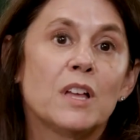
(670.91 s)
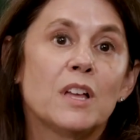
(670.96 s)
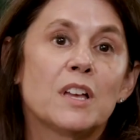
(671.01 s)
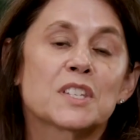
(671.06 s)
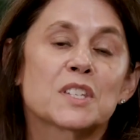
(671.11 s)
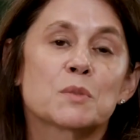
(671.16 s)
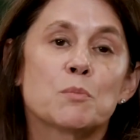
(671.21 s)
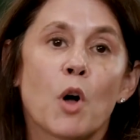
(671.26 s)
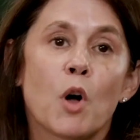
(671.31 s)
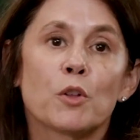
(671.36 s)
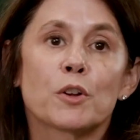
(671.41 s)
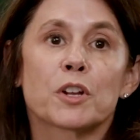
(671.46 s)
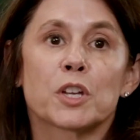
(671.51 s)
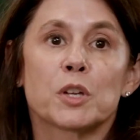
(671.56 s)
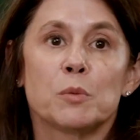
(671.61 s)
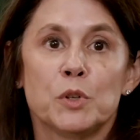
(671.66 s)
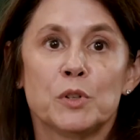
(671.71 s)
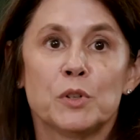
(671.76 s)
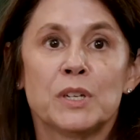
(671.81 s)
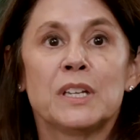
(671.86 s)
smaller
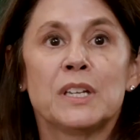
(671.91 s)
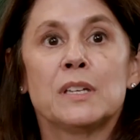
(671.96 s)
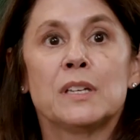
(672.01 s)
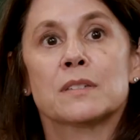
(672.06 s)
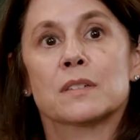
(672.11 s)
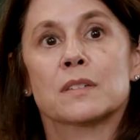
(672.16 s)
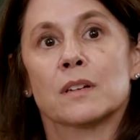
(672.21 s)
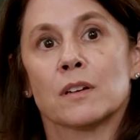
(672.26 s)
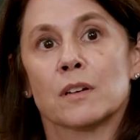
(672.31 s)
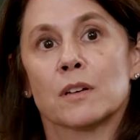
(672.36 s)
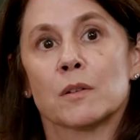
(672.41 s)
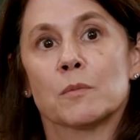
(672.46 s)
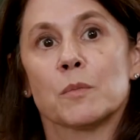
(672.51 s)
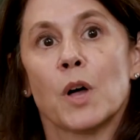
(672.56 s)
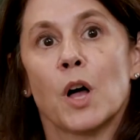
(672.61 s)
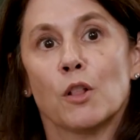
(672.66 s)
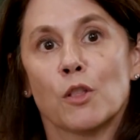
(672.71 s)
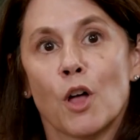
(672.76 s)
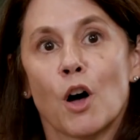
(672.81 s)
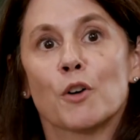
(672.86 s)
communities
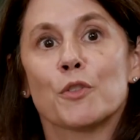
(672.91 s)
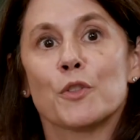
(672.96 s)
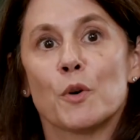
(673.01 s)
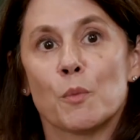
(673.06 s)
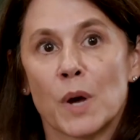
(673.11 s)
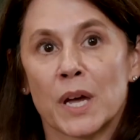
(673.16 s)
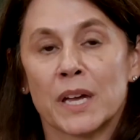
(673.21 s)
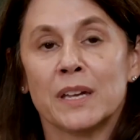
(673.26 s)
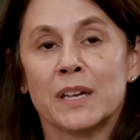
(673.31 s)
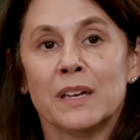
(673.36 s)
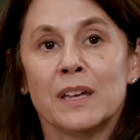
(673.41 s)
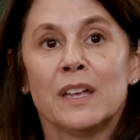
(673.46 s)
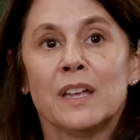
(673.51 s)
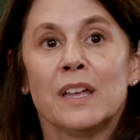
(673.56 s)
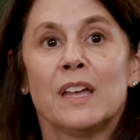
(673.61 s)
along the way,